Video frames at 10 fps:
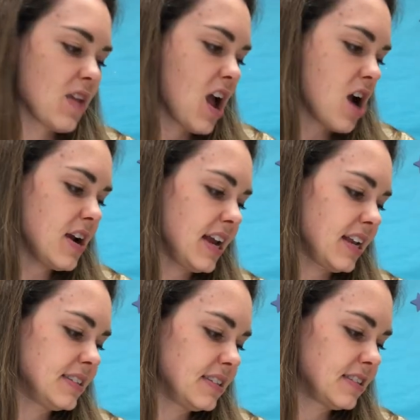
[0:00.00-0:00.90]
All right.
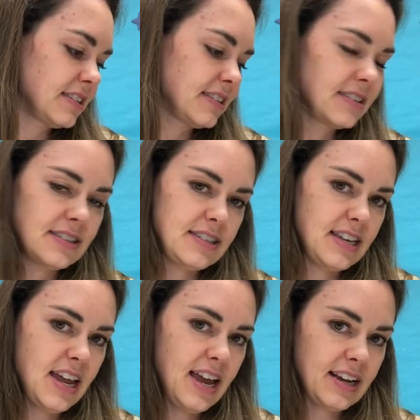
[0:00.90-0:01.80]

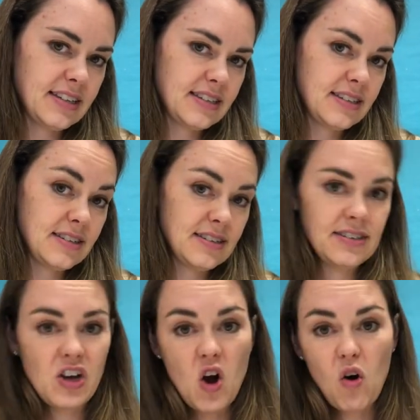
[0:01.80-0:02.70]
Next.
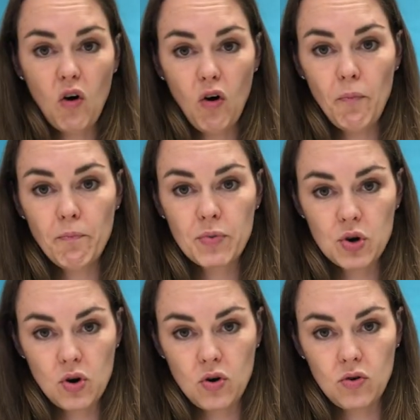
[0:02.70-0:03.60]

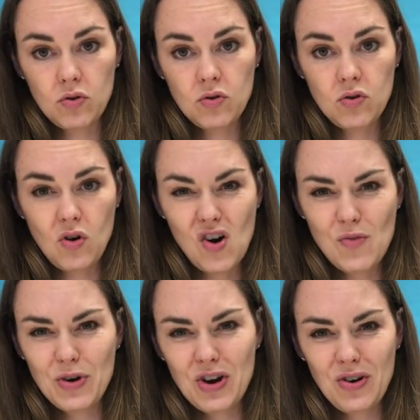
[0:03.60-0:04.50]
Hombro.
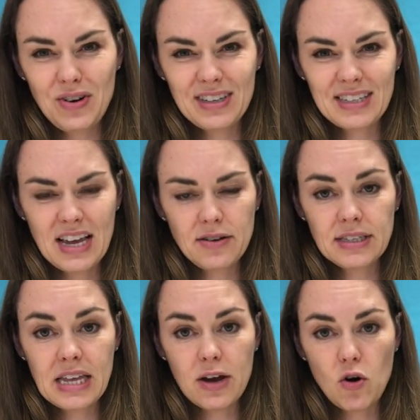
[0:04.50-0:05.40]
Hombro, it sounds
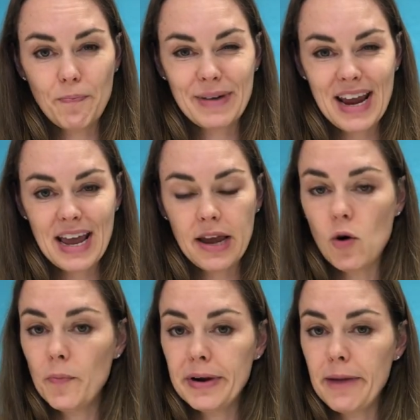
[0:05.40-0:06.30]
like hombre.
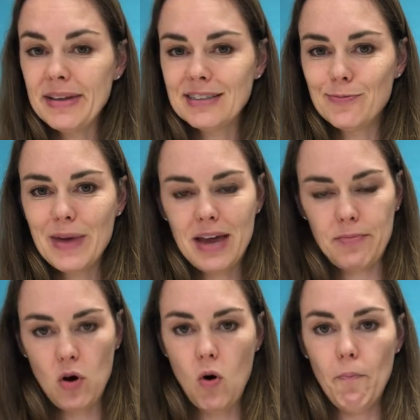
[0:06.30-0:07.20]
Hombre means man,
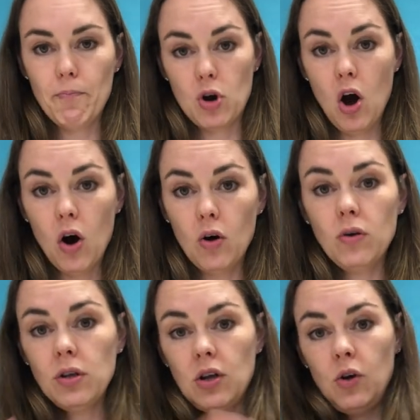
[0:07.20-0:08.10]
but
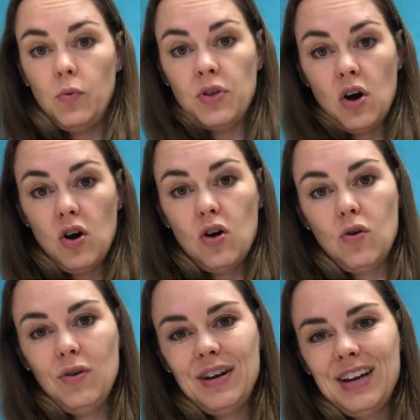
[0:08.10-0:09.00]
hombro with a
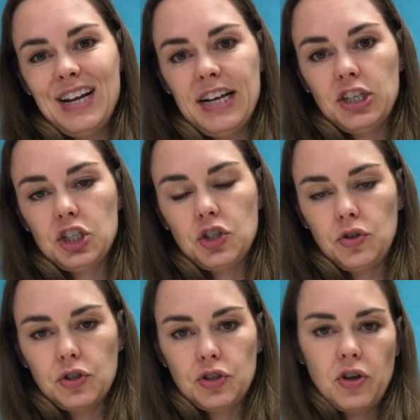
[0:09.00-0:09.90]
O is
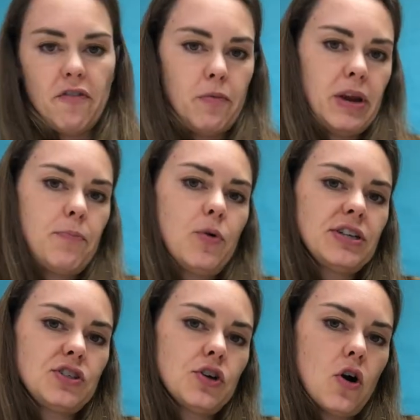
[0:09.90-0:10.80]
shoulder. So everybody point
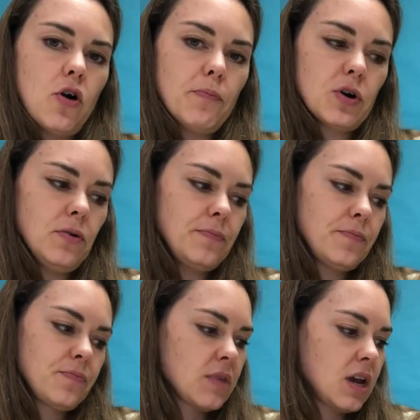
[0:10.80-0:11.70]
to your hombro
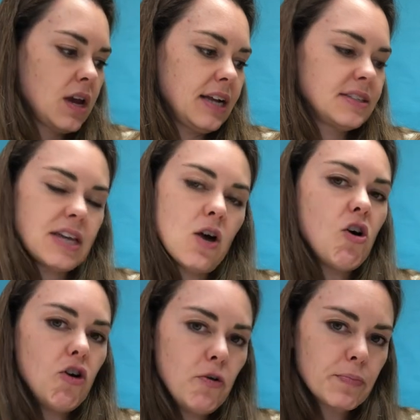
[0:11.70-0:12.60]
and say
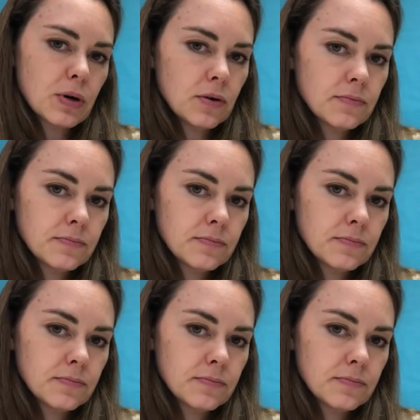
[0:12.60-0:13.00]
hombro.